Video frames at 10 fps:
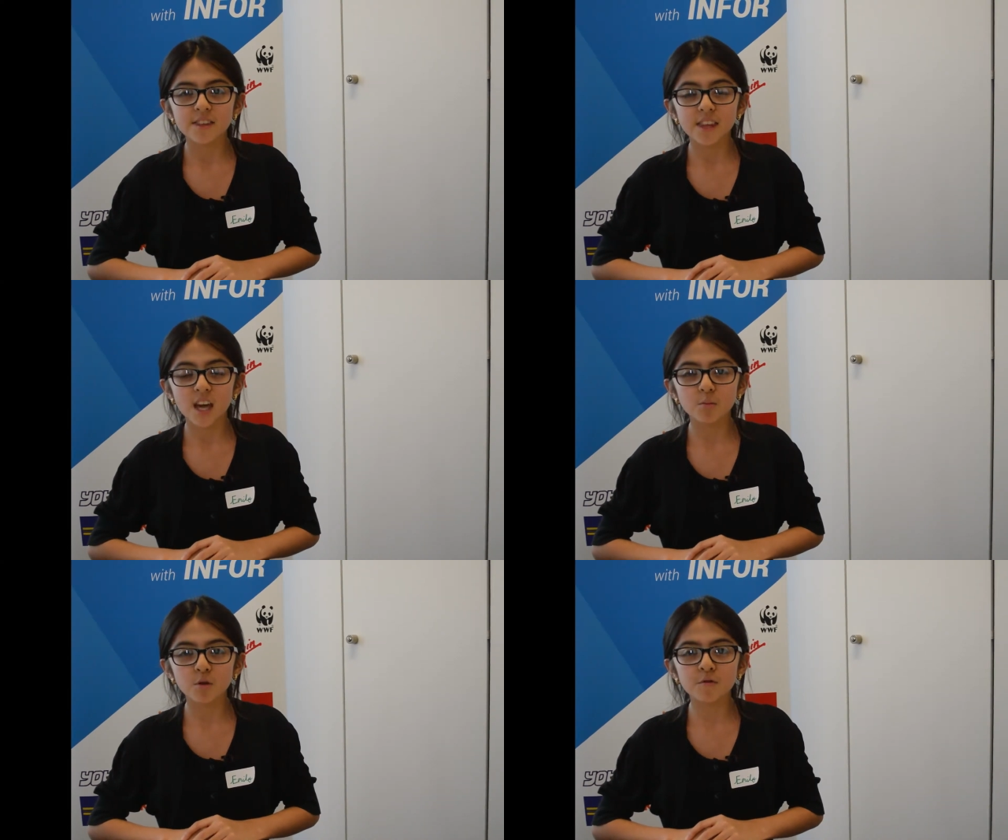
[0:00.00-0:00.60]

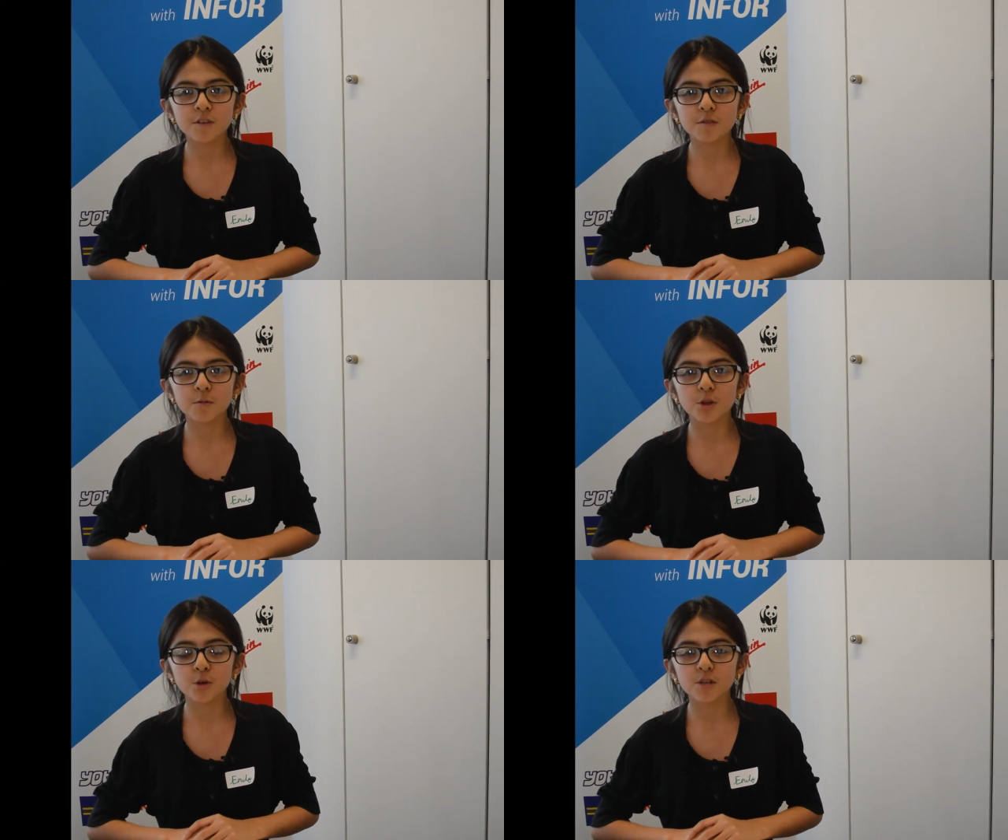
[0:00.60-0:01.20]
They are moving
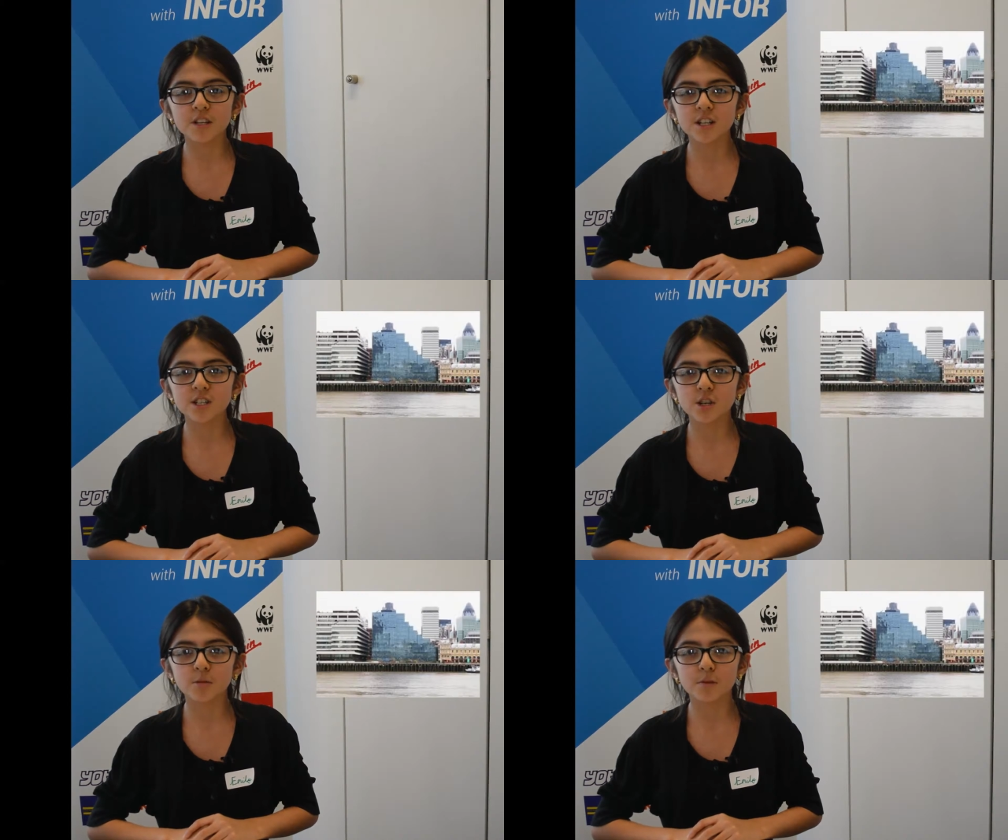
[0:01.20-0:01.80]
from the Northern &
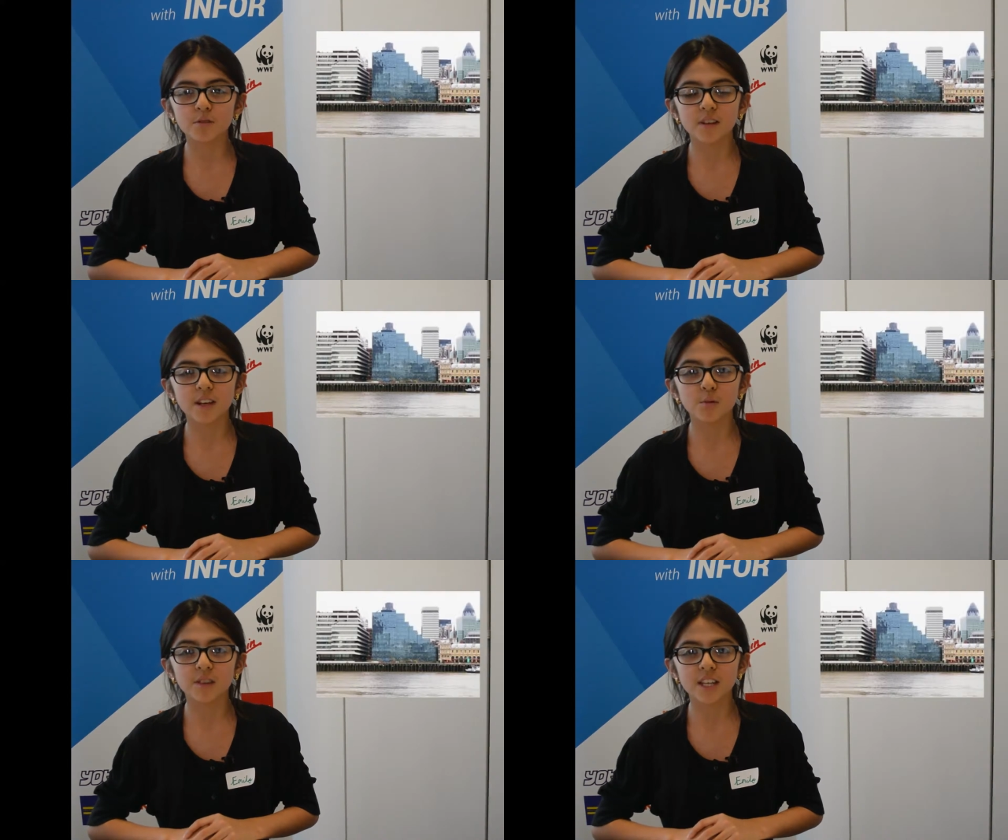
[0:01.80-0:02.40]
Shell
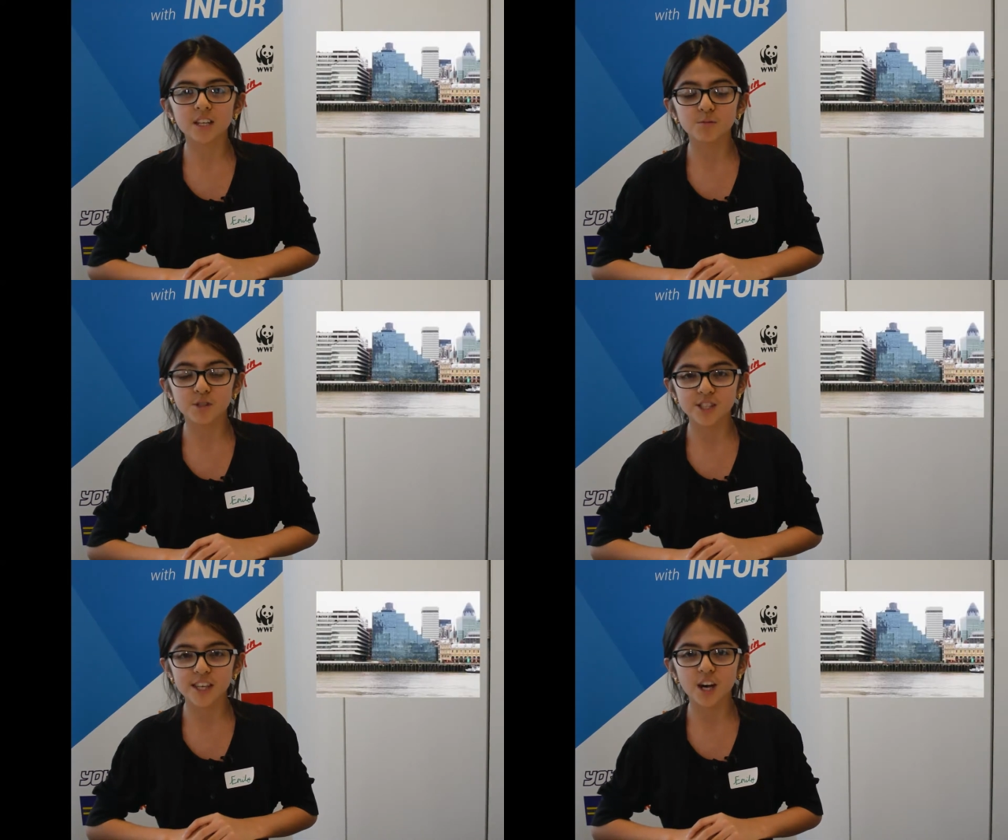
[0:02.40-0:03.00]
building, they,
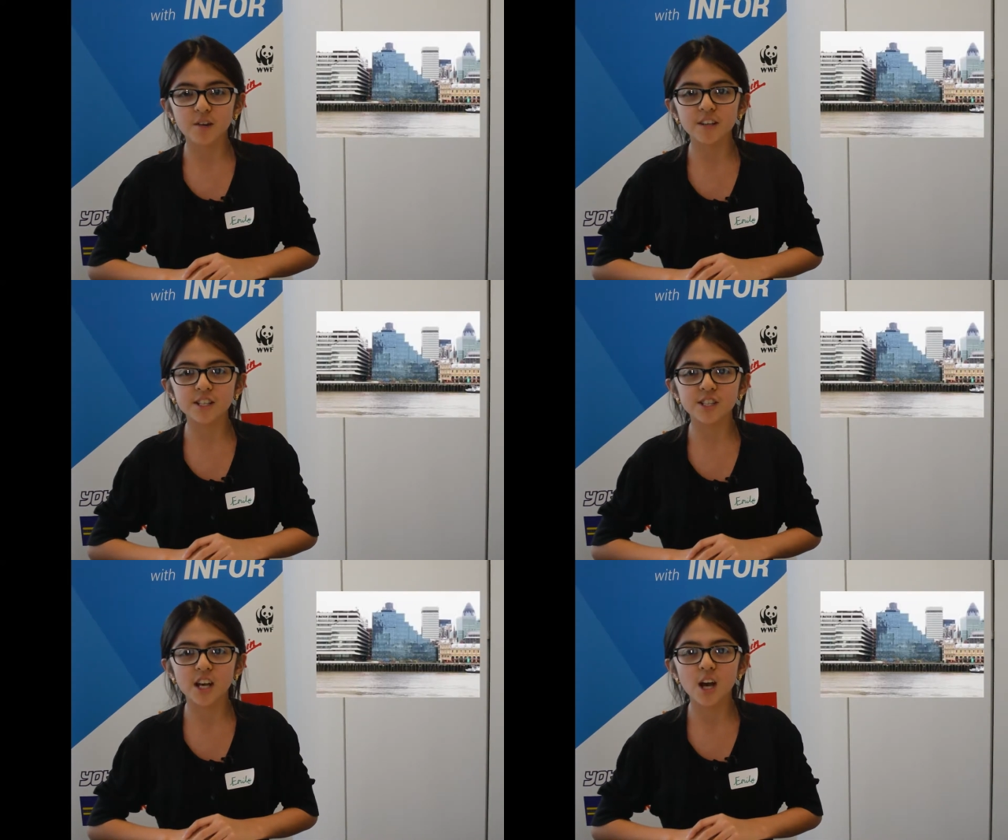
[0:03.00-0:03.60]
which they
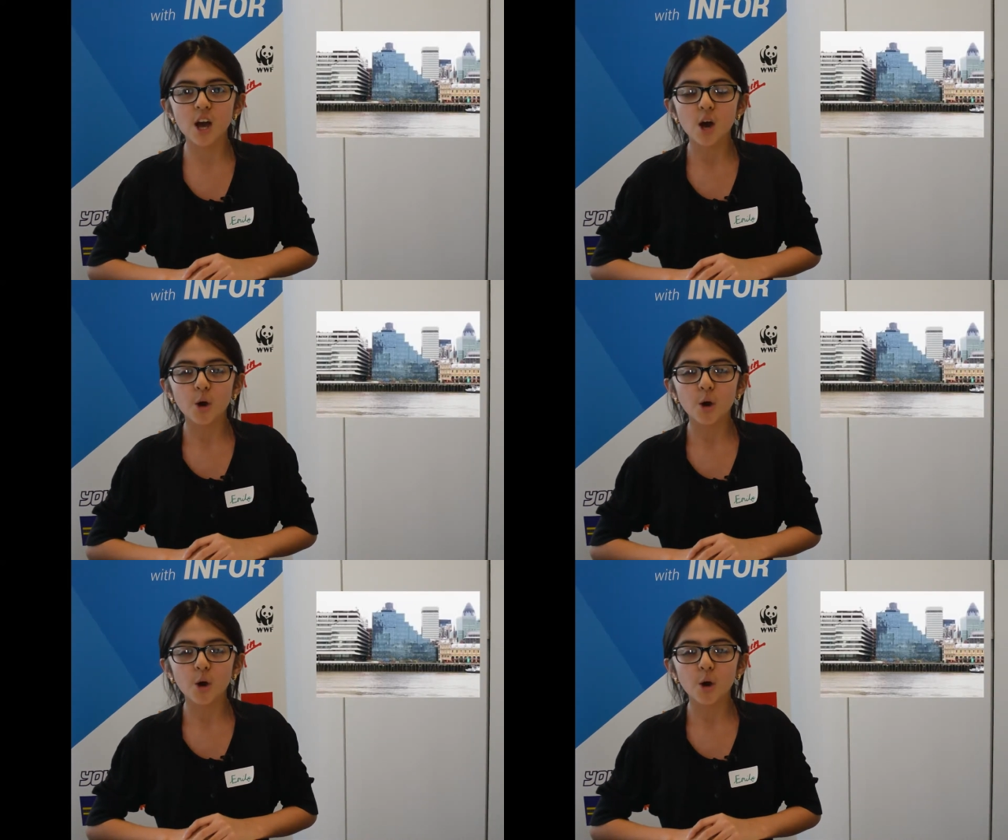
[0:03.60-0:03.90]
currently share